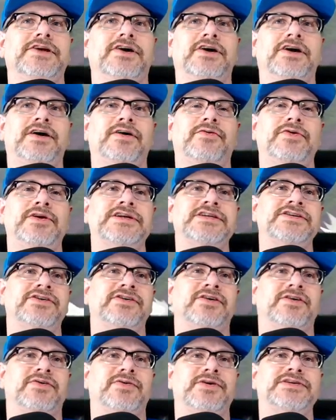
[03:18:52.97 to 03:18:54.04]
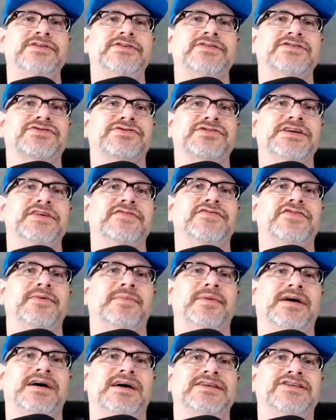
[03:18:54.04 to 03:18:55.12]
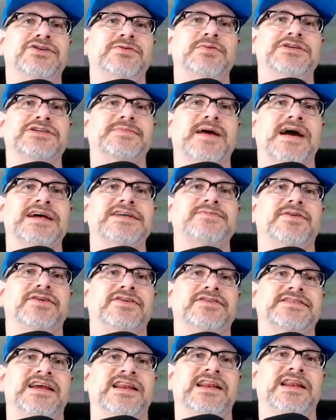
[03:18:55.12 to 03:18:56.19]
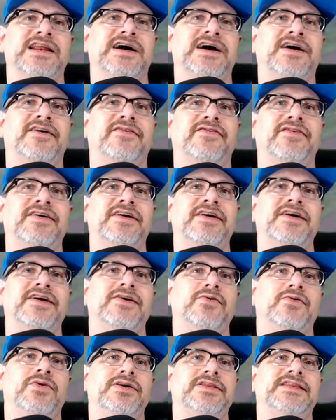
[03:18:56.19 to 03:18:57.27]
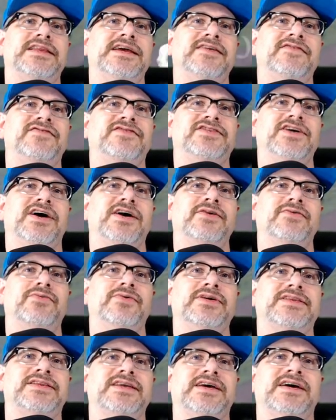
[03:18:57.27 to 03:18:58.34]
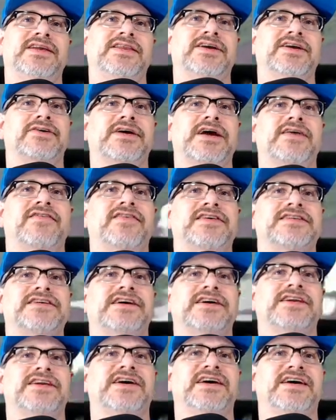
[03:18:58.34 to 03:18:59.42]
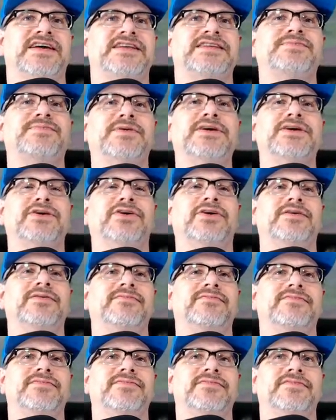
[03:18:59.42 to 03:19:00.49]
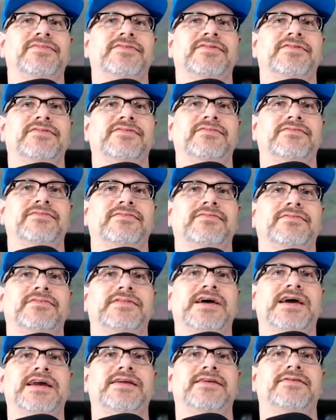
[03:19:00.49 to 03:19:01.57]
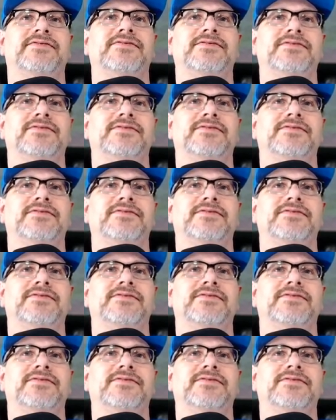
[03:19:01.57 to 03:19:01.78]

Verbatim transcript: Oh, original original screen from uh, Super Smash Brothers. I love what they've done with uh, the graphics on. Uh, it's pretty cool. Like it.